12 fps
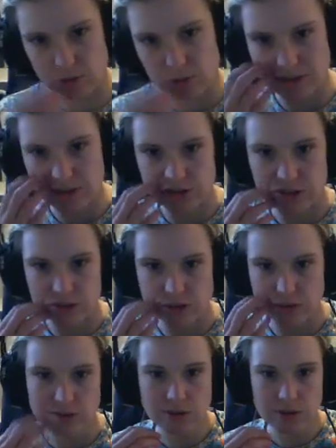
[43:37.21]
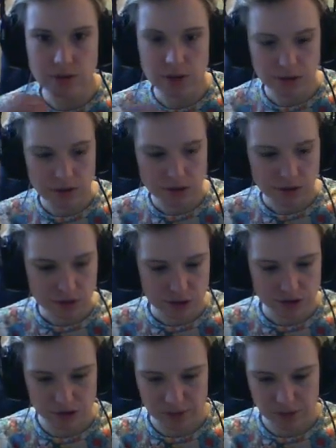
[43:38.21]
22
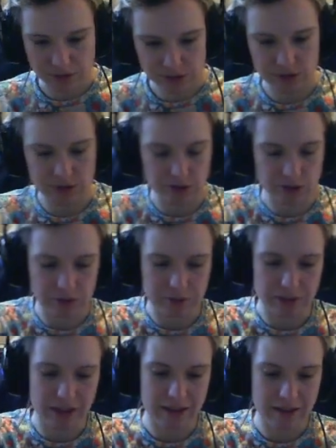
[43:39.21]
shipping on top of that.